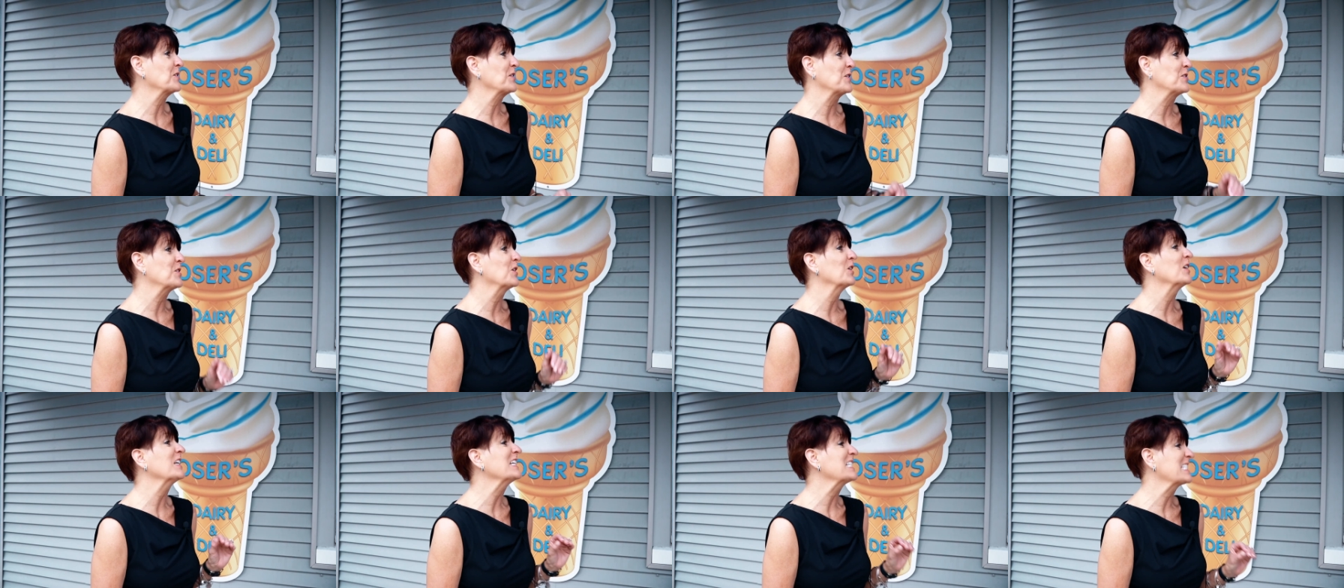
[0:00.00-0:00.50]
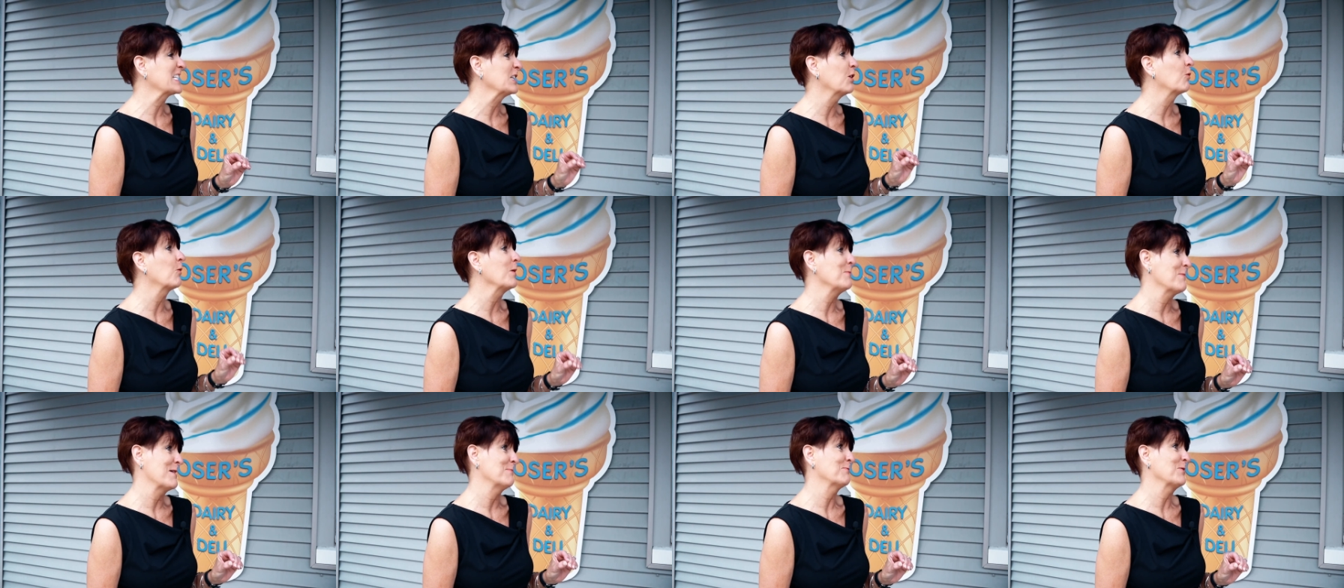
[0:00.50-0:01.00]
this year, and he still
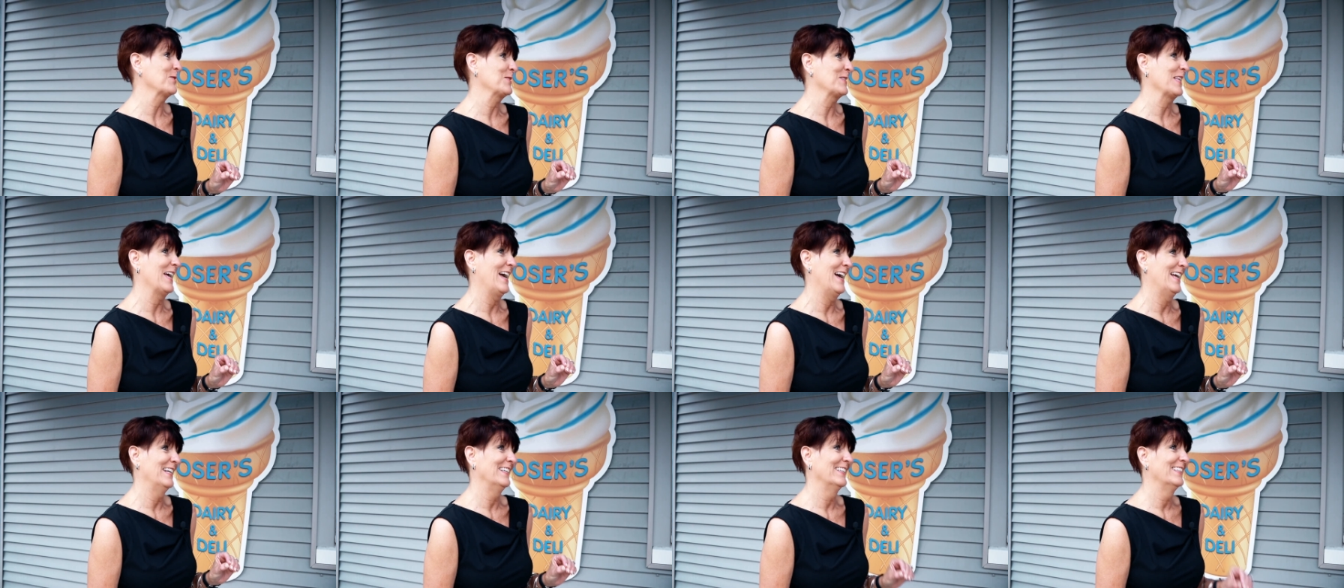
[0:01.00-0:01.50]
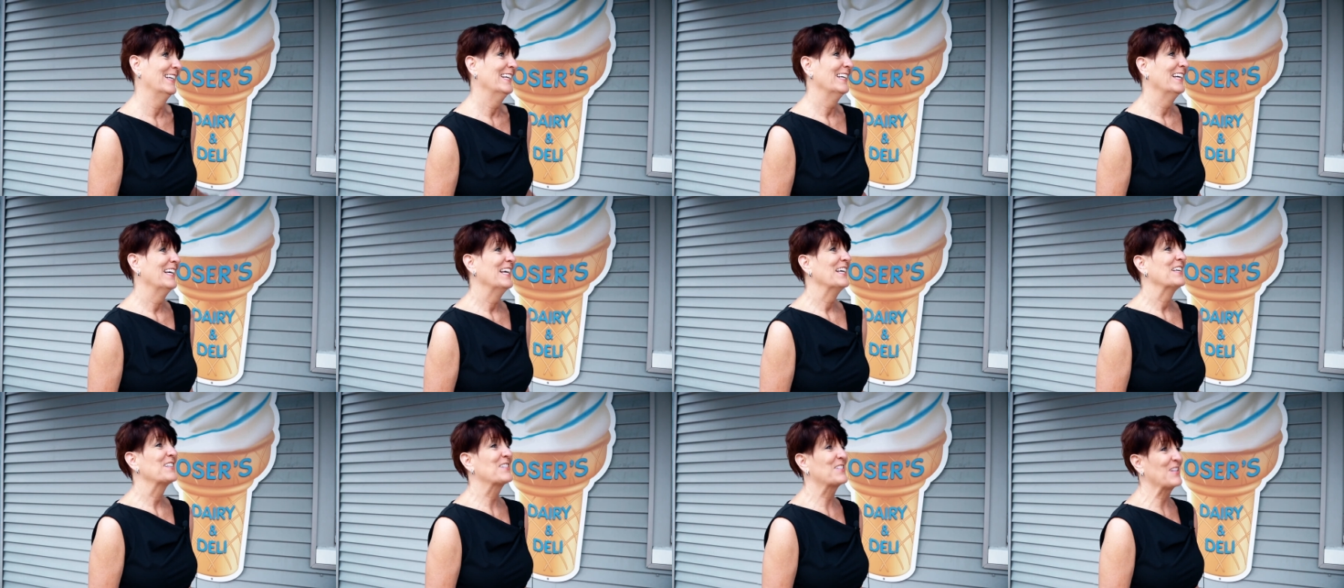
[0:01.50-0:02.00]
remembers that.
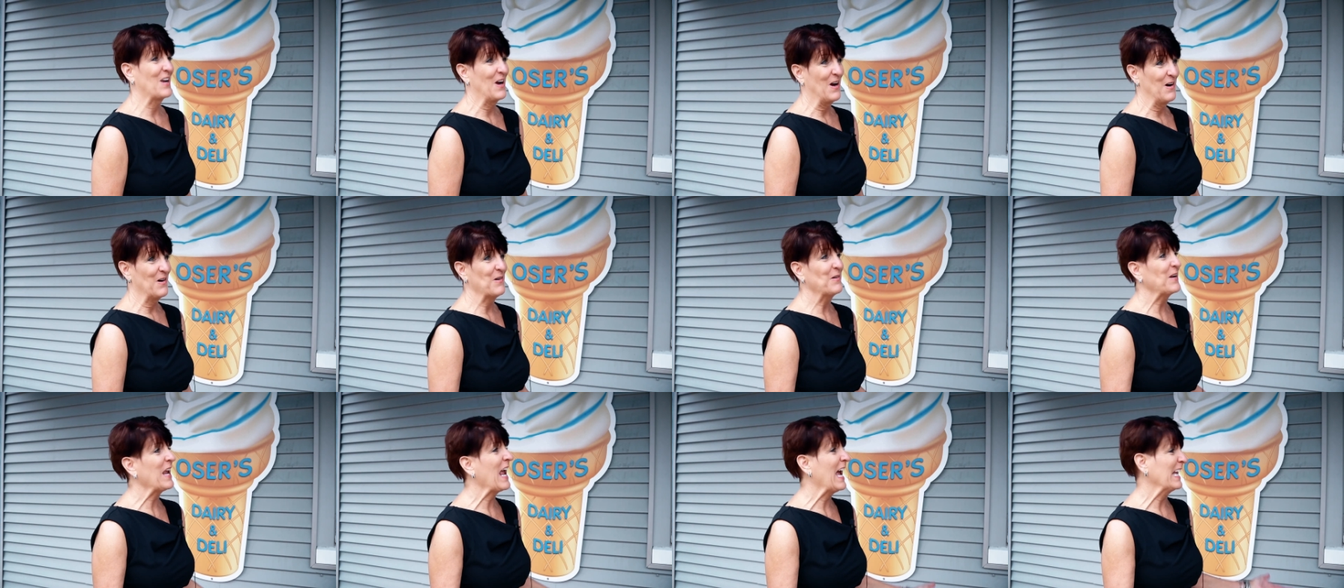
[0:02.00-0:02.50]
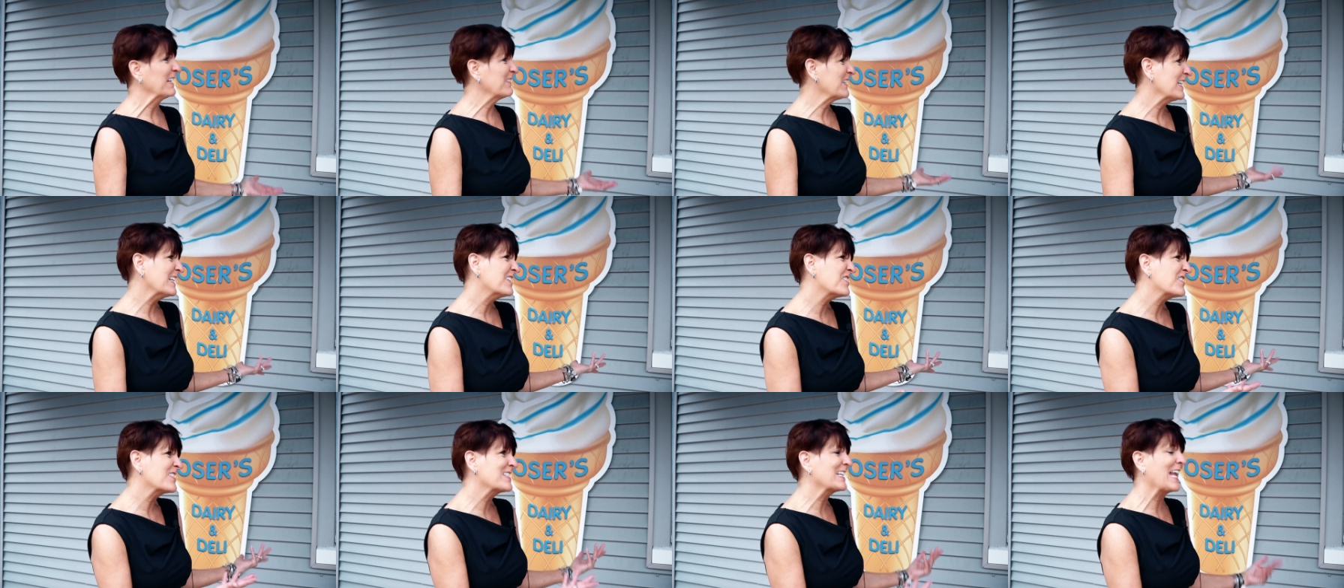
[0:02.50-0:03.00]
So yeah,
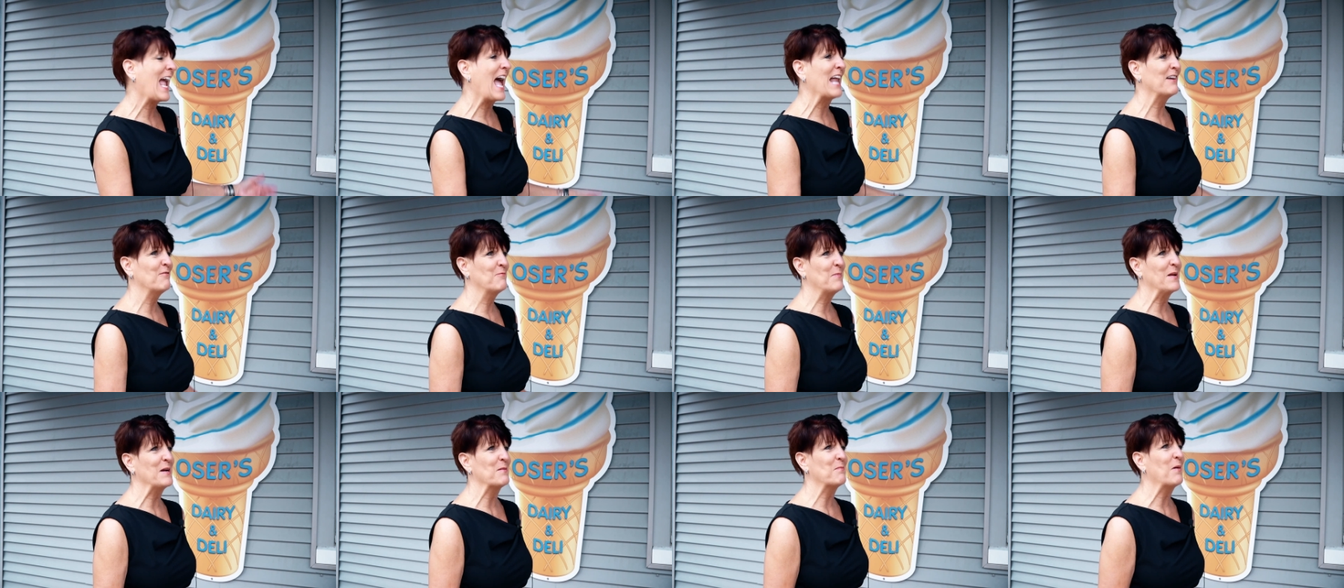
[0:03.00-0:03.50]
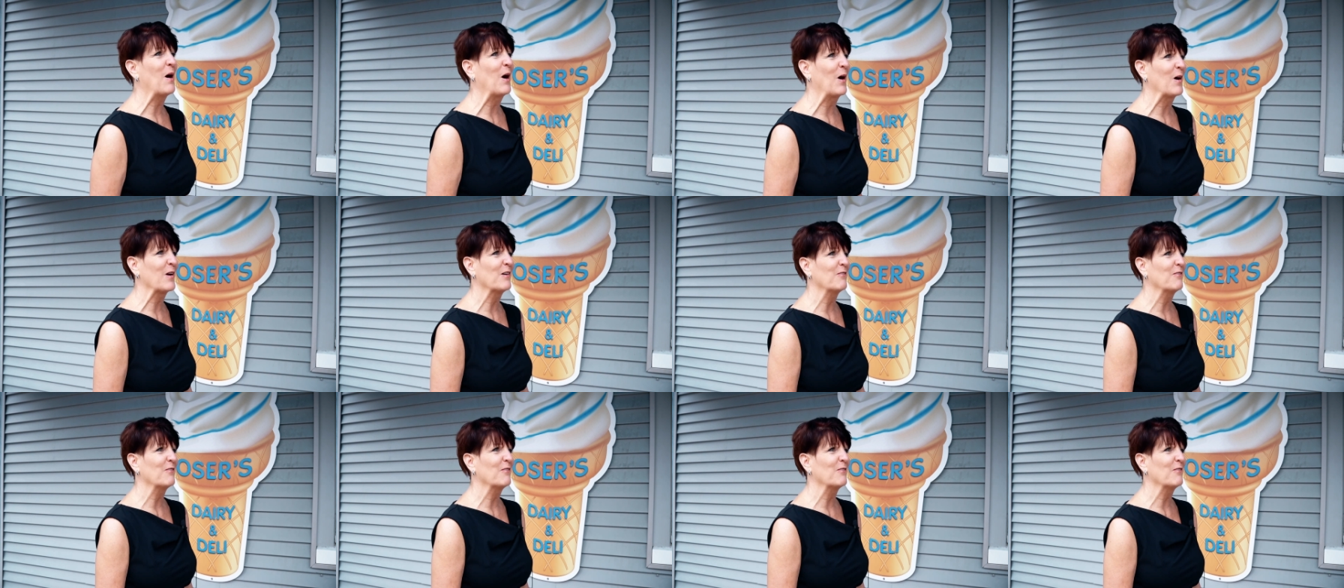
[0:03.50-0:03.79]
it's just kind of been a part